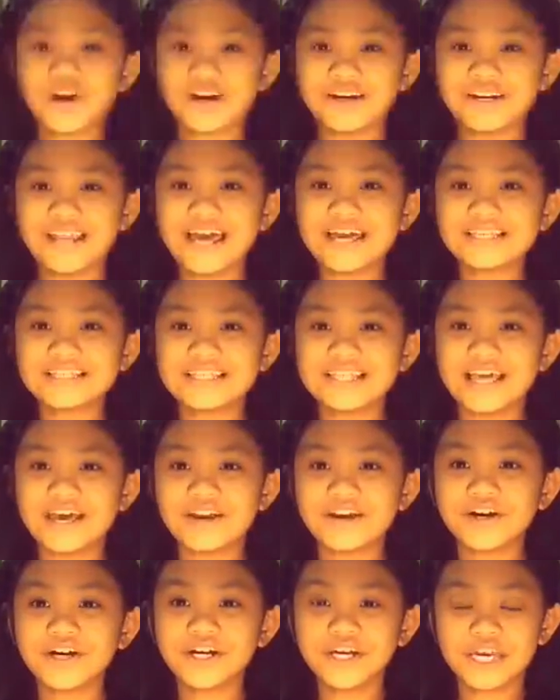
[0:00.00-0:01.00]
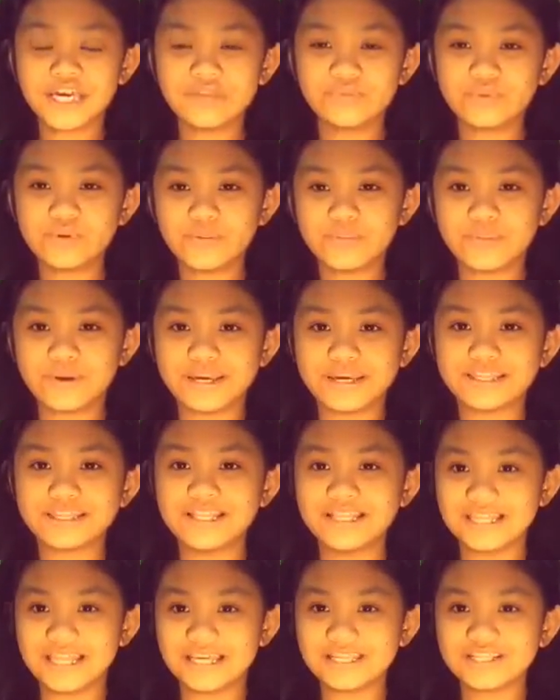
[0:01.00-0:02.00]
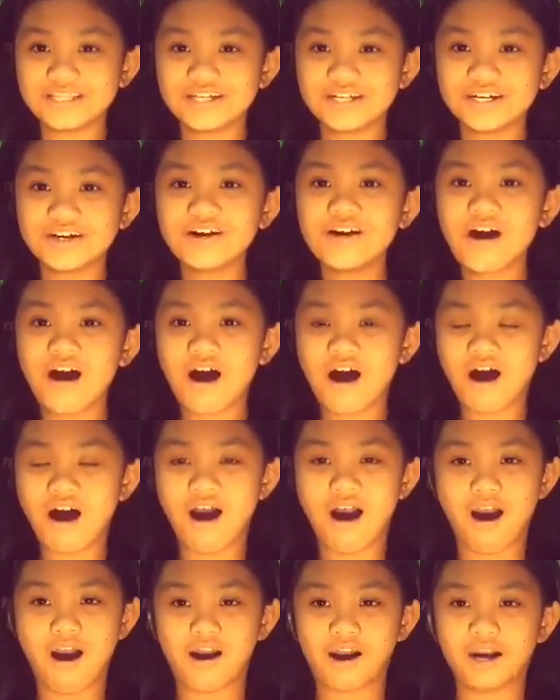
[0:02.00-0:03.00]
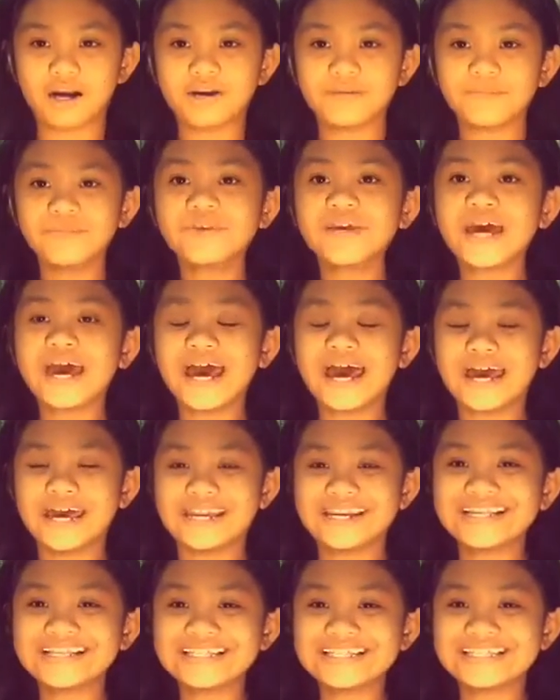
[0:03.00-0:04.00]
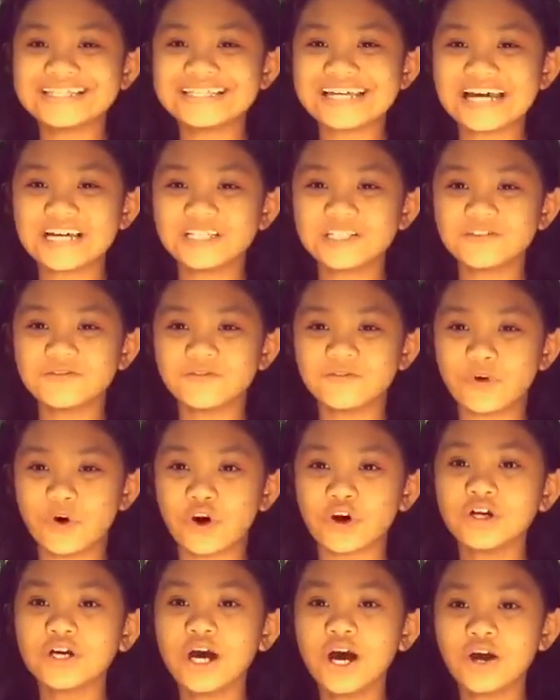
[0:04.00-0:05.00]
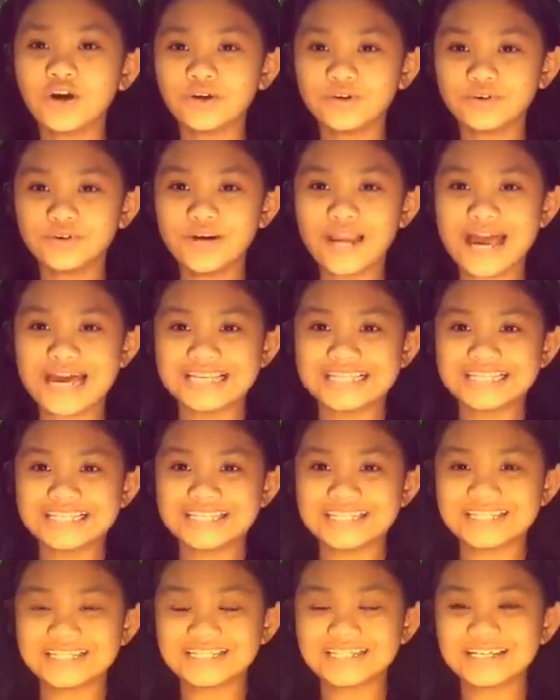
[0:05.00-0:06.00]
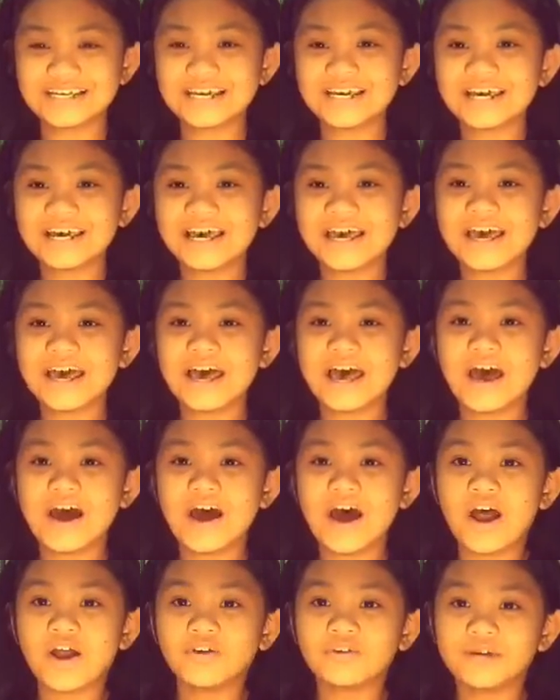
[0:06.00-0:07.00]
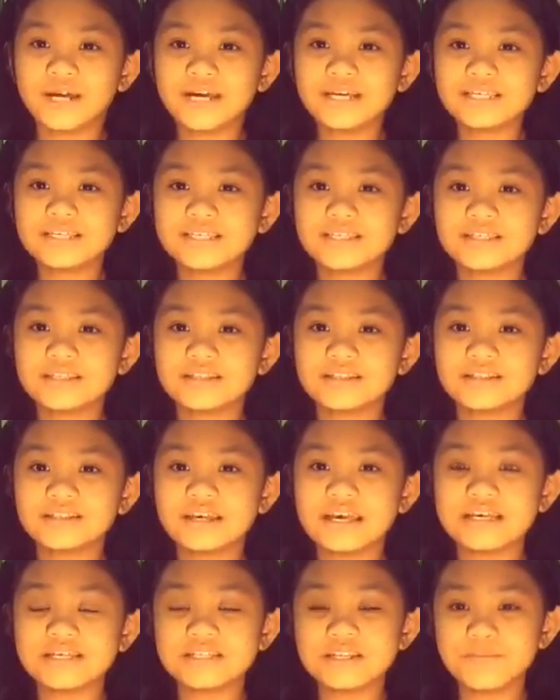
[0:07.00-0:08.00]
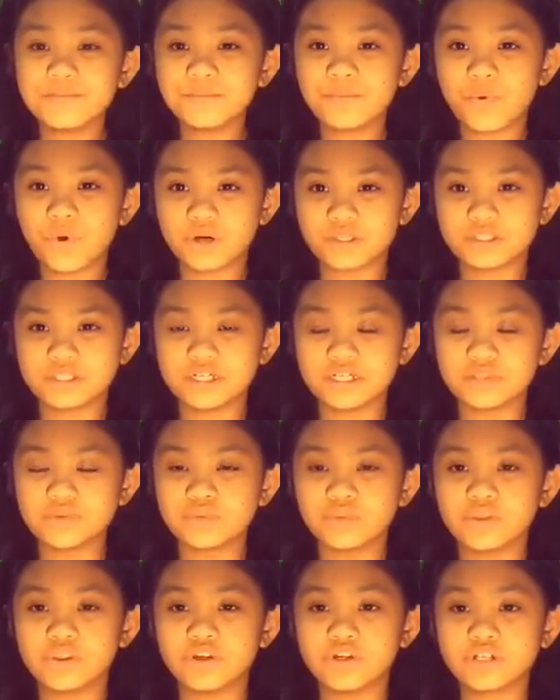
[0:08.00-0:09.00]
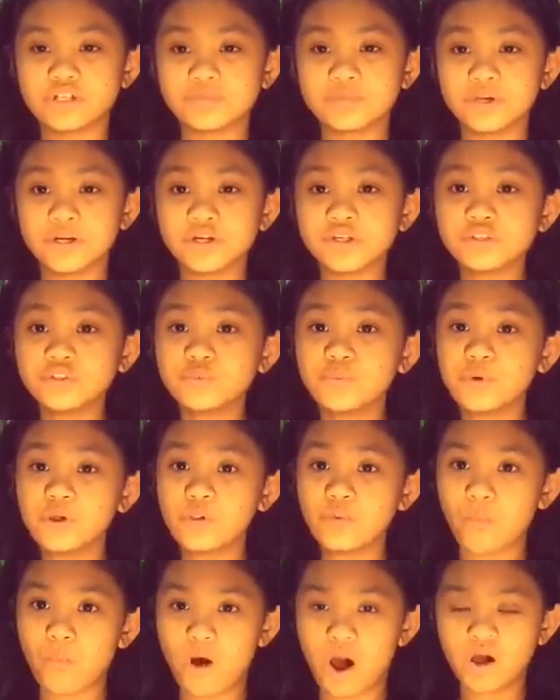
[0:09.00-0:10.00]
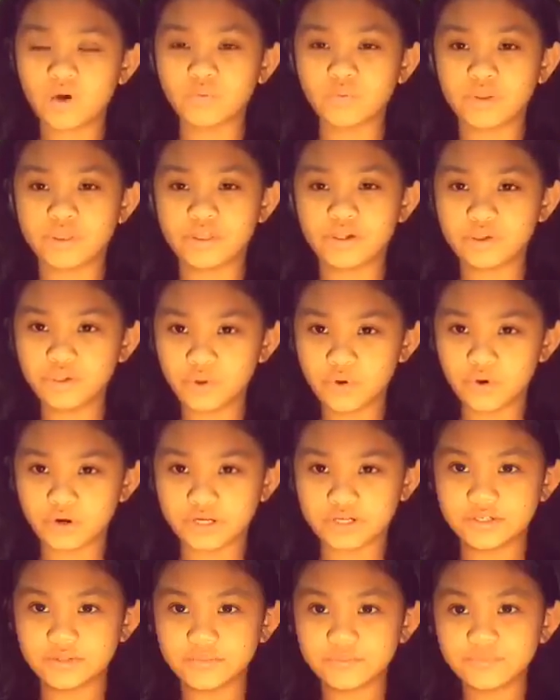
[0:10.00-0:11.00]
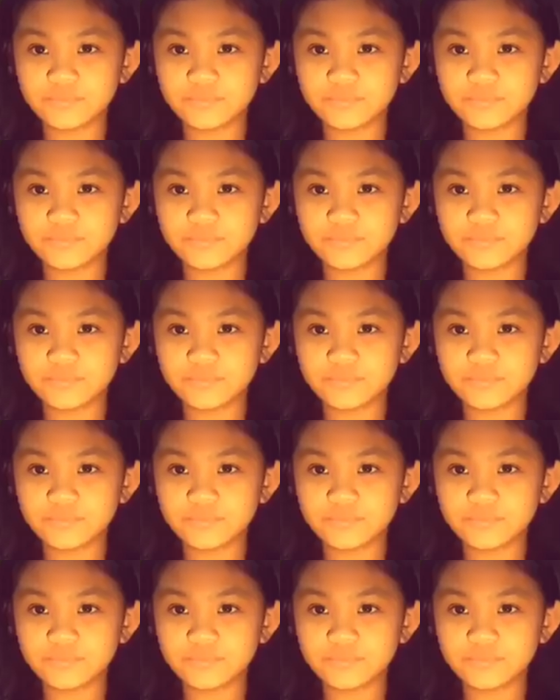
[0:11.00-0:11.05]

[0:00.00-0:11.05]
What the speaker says: our next letter, it will be the letter R, and it stands for rest. Rest is important with your spiritual walk with the Lord.